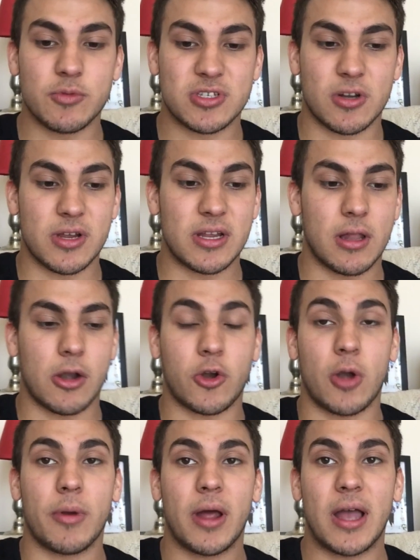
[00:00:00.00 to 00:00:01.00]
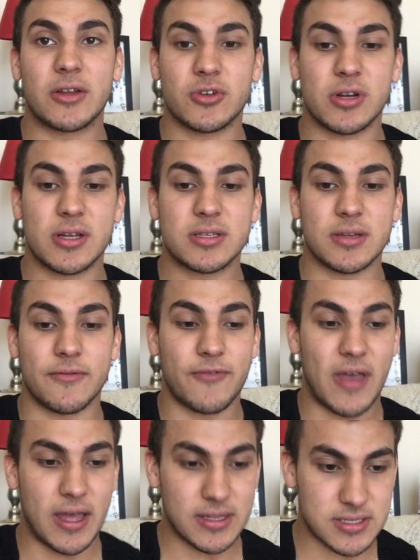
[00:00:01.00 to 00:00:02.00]
We start eating a lot of carbohydrates and
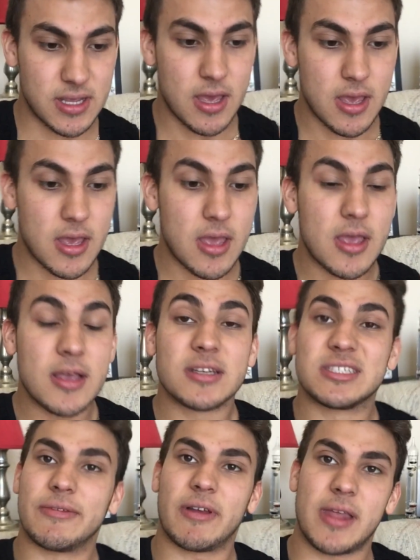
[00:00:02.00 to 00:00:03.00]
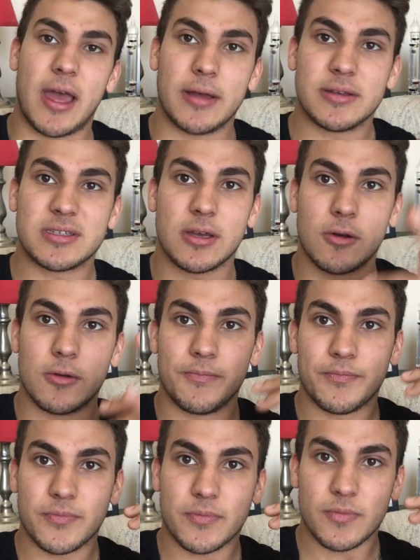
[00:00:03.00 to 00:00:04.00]
fats, stuff like that. So
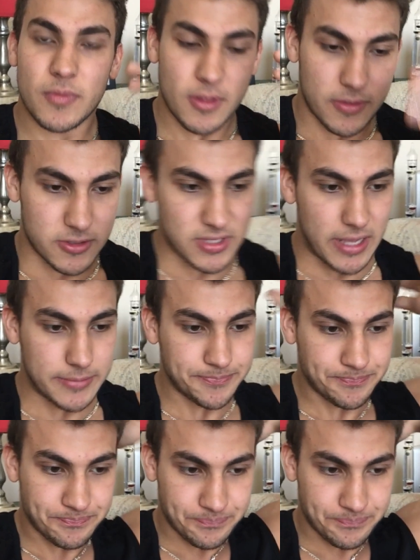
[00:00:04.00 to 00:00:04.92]
there's that.